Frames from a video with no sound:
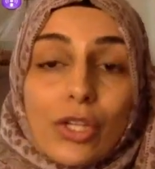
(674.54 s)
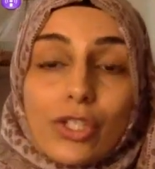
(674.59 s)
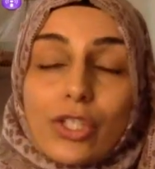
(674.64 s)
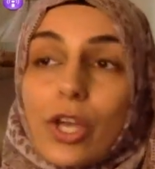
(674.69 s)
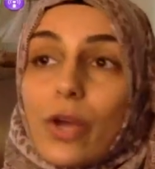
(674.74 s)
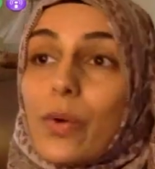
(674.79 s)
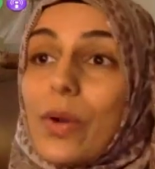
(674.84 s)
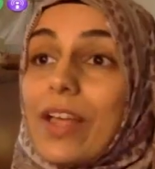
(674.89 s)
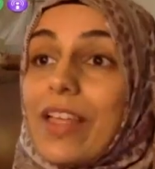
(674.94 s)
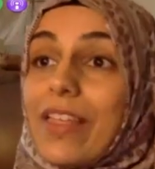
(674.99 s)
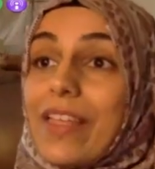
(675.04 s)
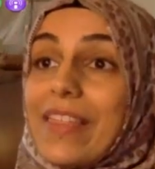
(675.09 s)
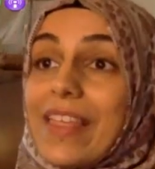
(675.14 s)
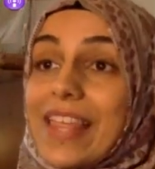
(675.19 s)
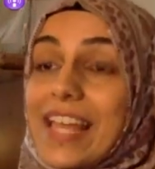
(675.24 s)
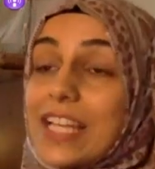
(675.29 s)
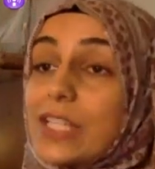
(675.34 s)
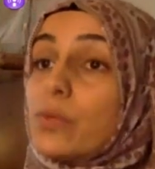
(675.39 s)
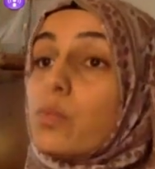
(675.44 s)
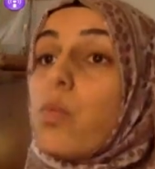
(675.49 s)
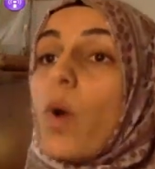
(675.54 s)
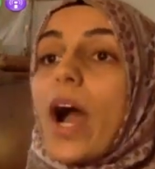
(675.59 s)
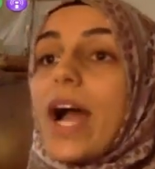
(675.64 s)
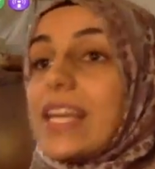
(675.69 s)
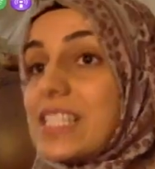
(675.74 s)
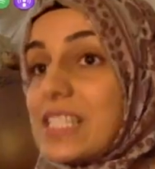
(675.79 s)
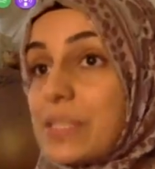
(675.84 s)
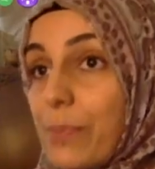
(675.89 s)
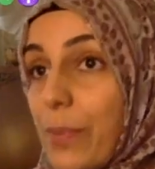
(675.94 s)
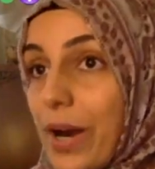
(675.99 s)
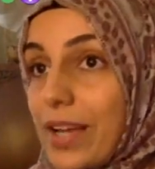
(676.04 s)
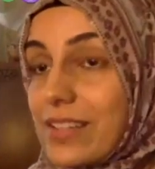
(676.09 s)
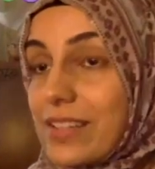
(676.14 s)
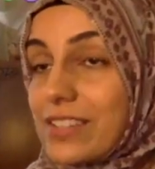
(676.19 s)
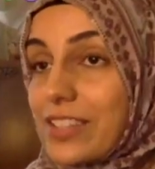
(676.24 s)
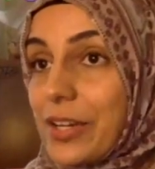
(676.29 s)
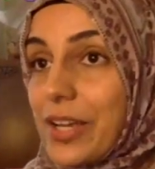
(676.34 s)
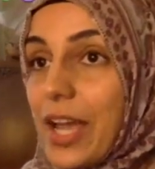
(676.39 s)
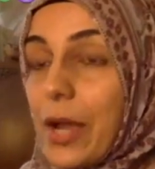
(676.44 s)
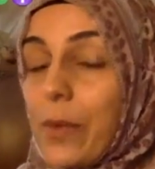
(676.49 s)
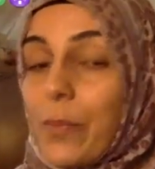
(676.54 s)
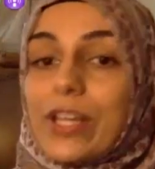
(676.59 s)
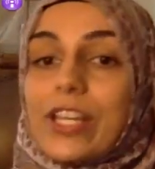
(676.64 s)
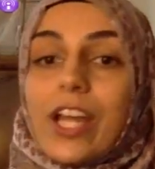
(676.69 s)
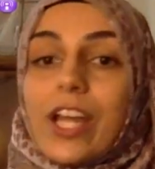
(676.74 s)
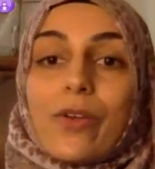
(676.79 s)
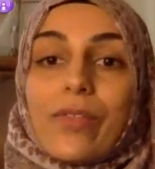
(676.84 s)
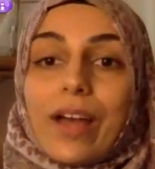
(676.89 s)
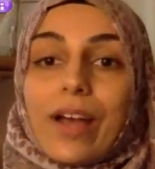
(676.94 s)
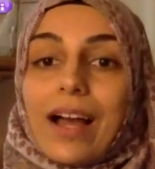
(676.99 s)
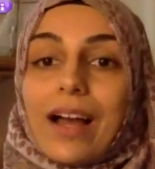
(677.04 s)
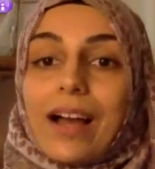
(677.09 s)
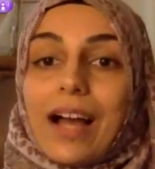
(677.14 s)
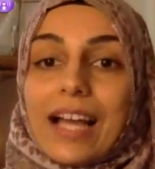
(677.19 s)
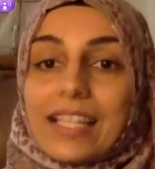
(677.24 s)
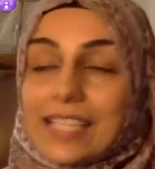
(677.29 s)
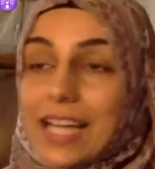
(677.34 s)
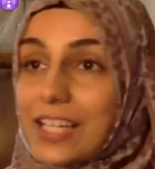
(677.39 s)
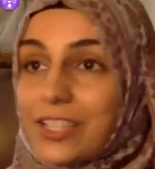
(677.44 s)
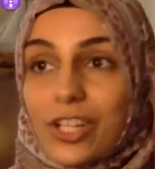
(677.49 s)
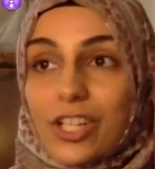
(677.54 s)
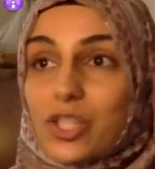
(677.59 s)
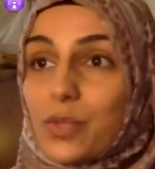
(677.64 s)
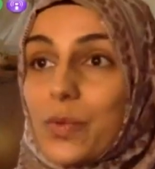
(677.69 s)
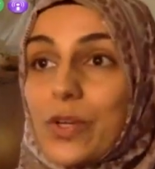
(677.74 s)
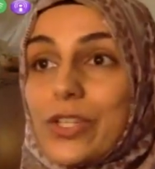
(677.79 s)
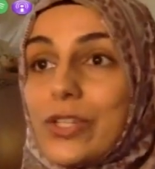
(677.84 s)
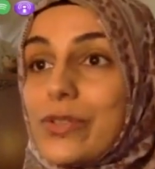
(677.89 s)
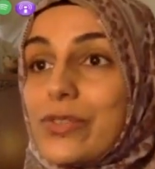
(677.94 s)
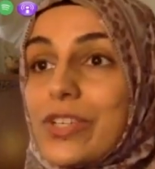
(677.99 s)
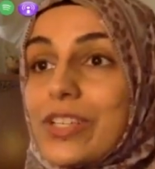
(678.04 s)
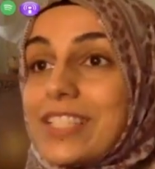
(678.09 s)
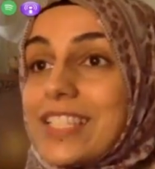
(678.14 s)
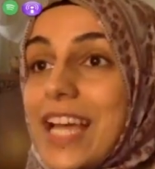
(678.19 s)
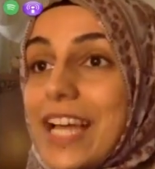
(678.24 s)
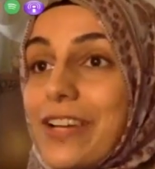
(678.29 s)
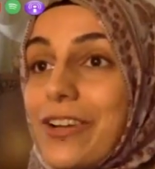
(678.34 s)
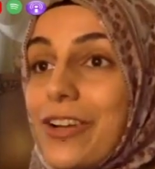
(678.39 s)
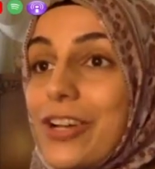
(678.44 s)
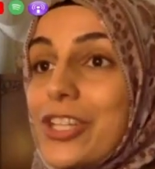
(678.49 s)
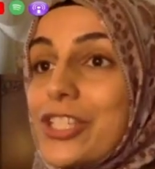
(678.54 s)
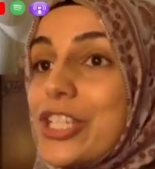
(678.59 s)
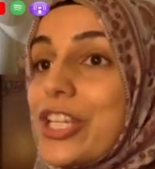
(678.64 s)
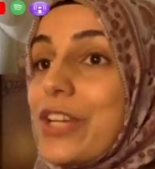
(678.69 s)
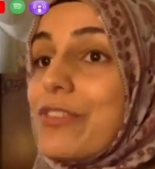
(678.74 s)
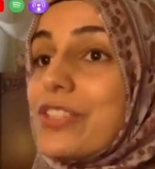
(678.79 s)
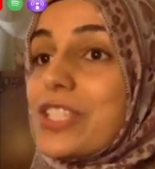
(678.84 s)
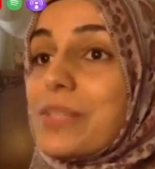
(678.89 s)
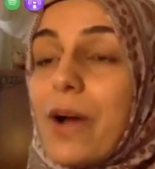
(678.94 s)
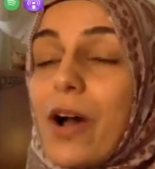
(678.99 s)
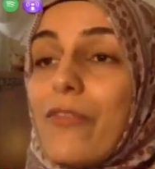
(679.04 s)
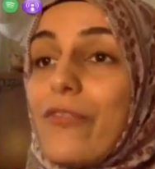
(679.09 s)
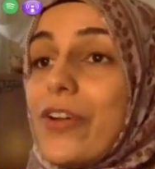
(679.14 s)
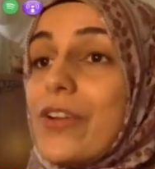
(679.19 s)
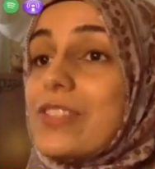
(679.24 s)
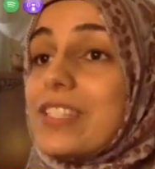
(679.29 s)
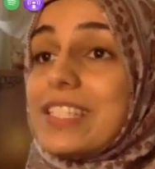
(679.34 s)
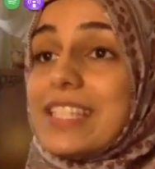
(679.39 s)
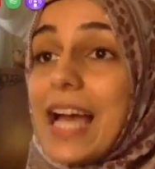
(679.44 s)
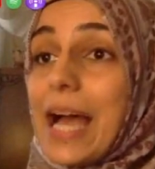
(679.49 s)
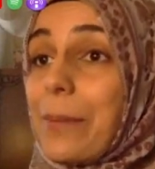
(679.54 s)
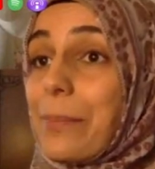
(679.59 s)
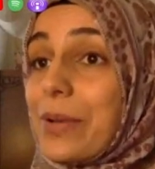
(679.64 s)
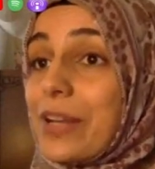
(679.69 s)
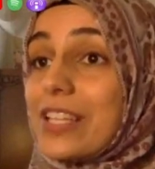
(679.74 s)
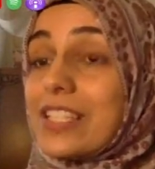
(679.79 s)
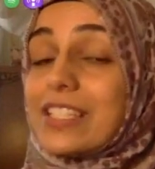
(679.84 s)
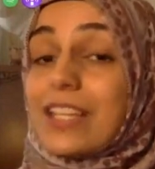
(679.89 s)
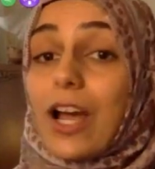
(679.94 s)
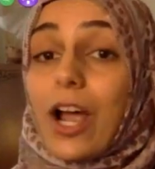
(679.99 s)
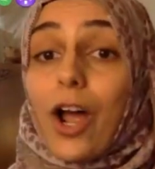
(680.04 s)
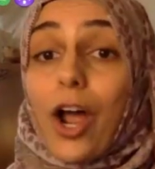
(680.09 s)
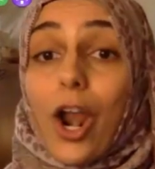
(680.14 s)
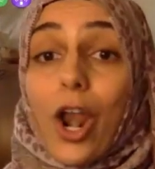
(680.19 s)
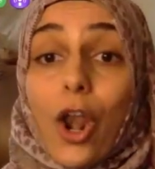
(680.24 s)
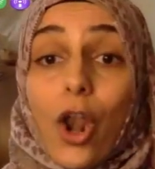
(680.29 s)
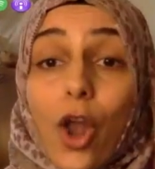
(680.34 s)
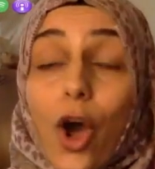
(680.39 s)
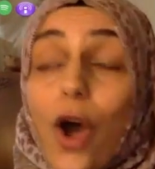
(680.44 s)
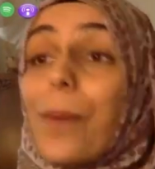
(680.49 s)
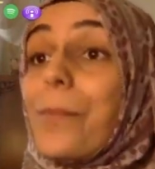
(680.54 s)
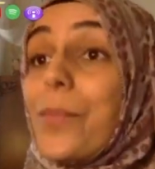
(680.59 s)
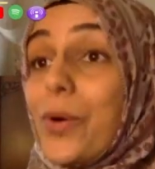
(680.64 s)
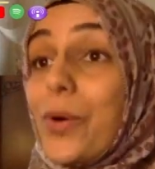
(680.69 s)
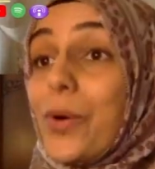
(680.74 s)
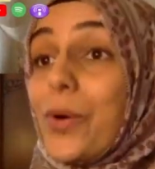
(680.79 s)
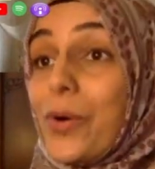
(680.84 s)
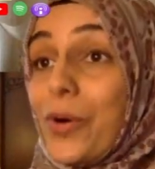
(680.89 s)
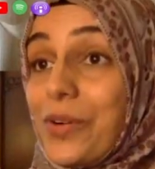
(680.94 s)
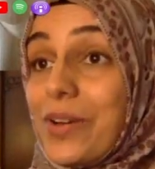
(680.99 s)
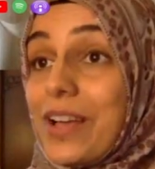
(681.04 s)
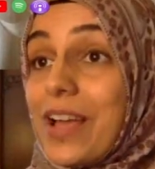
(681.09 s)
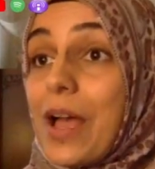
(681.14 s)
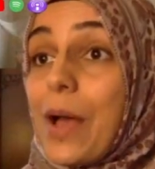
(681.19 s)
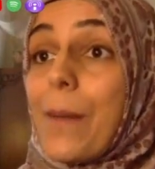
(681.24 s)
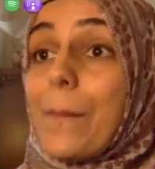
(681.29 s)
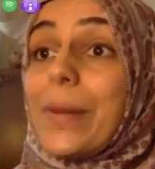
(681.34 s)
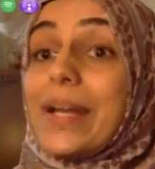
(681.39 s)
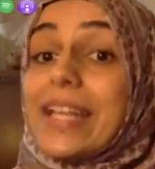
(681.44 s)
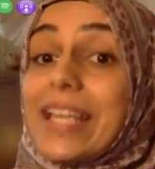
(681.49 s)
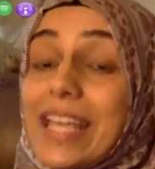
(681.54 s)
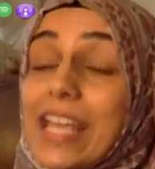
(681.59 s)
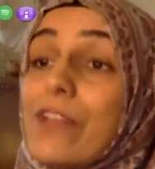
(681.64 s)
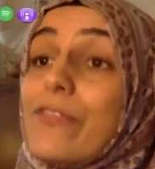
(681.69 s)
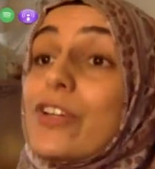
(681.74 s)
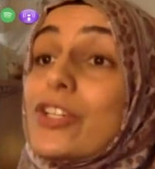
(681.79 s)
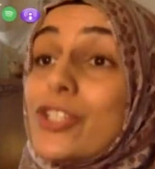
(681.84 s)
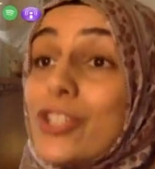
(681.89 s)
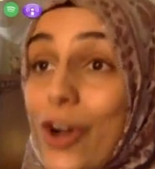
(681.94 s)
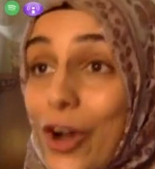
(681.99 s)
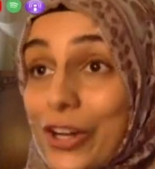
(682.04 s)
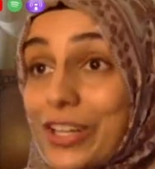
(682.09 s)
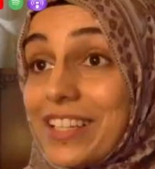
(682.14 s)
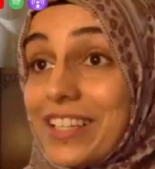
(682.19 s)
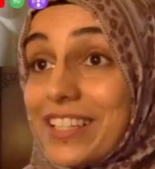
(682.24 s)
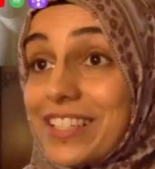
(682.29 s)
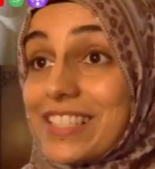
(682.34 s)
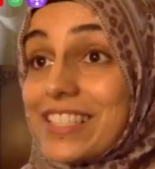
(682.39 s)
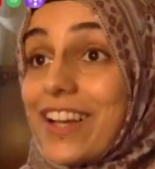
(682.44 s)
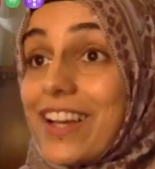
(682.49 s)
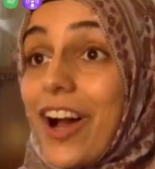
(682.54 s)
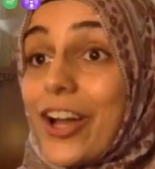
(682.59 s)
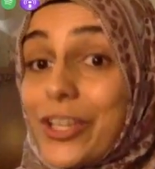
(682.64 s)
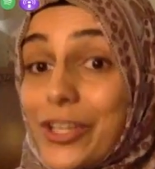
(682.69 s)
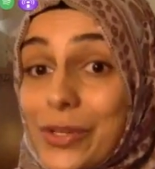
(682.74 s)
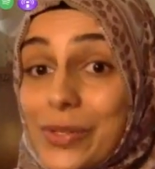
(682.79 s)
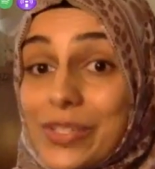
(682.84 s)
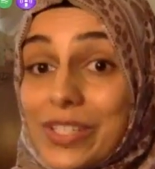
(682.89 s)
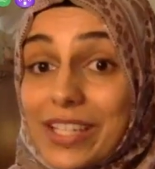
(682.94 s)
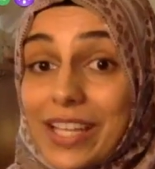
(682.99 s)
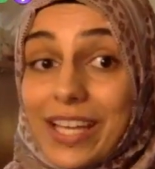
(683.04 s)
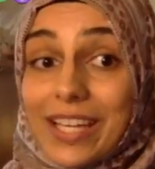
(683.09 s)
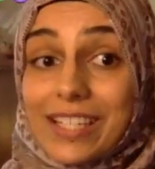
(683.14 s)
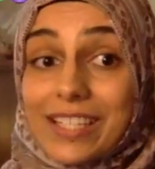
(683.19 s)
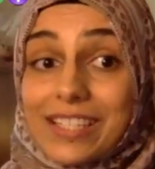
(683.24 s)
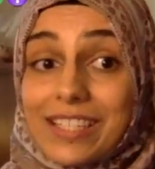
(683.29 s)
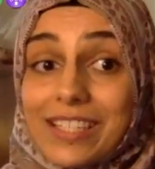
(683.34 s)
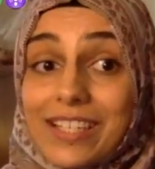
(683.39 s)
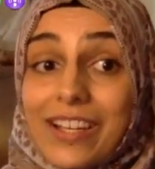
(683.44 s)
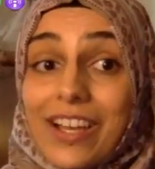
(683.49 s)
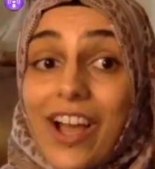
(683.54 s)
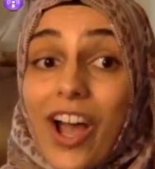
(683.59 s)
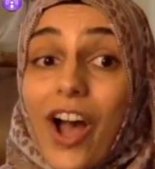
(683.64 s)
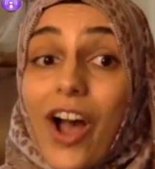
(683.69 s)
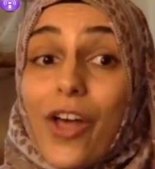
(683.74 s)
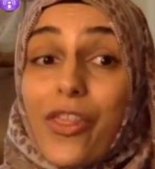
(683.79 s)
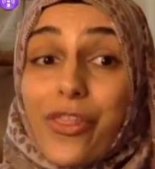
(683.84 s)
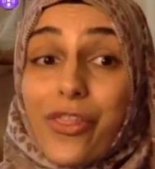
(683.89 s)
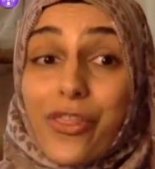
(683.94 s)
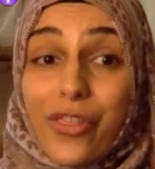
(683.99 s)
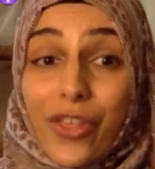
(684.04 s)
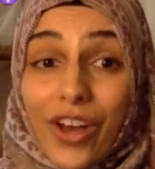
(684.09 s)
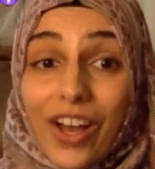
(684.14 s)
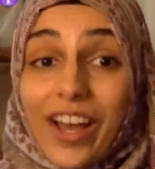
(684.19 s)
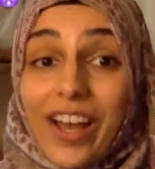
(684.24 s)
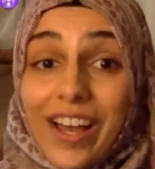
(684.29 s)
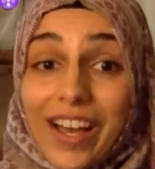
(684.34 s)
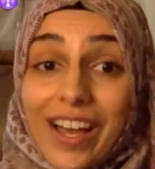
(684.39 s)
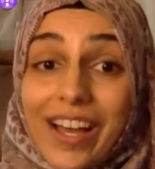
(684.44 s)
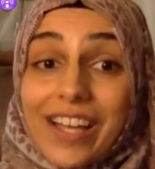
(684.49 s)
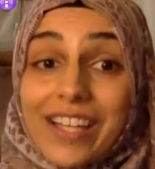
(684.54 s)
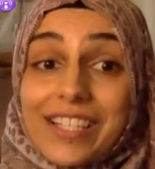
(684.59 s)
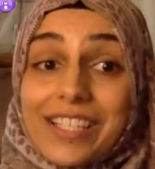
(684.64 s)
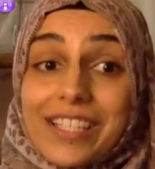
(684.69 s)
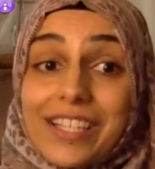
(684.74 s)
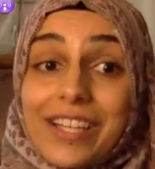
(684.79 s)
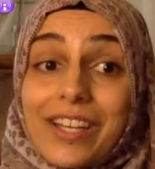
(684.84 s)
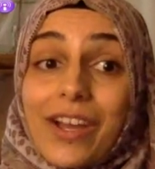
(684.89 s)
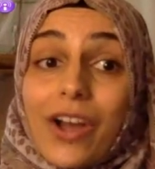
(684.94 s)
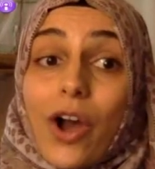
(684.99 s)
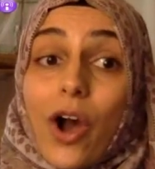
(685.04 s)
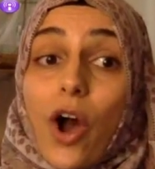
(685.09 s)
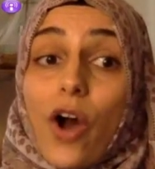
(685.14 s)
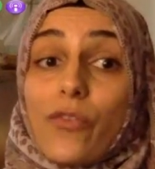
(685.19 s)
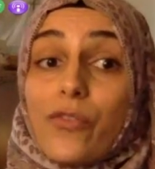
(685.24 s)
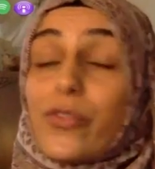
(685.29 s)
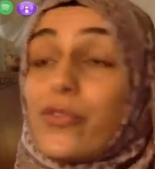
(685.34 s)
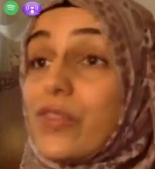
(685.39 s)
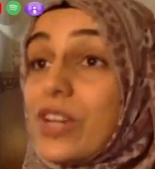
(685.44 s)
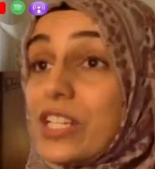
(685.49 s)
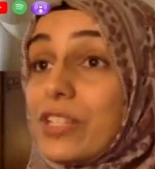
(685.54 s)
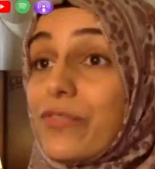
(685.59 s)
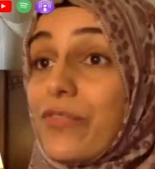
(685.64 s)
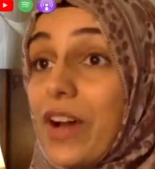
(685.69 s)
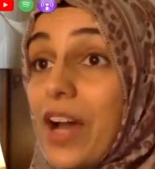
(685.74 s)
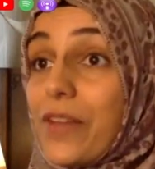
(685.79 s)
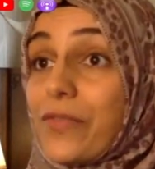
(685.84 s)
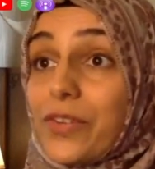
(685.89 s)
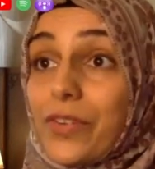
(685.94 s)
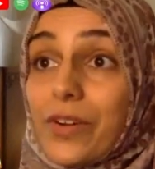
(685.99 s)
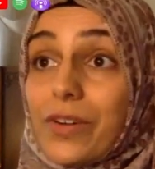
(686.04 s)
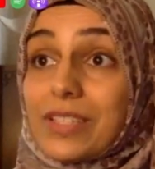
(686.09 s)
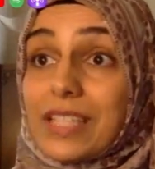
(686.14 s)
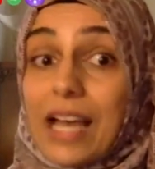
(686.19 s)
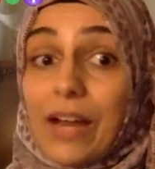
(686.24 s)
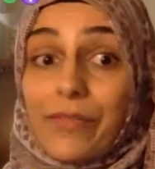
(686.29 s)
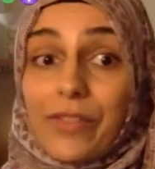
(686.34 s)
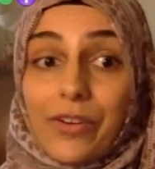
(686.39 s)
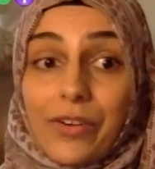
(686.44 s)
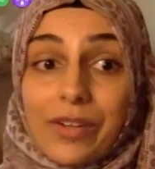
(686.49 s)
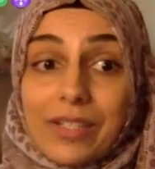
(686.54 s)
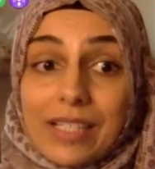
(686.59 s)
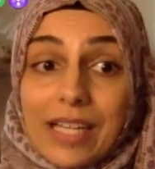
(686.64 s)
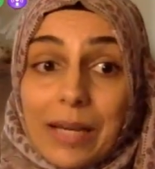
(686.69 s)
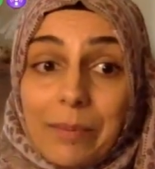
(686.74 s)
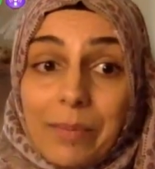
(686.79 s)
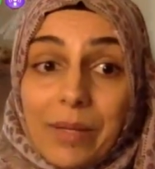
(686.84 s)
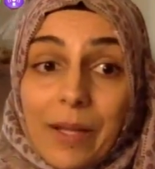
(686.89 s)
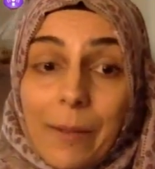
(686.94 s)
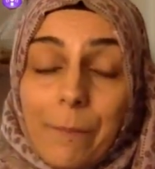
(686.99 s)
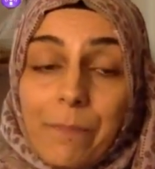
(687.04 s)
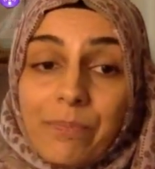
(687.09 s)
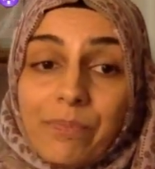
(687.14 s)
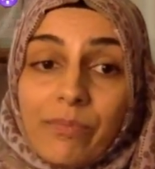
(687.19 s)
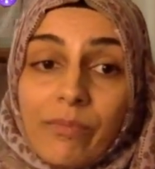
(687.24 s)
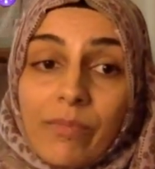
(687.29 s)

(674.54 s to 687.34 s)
So it is widespread, okay? We know that as adults we're using technology and smartphones and tablets a lot more, but even toddlers are using it. A third of 3 to 5-year-olds have their own tablet.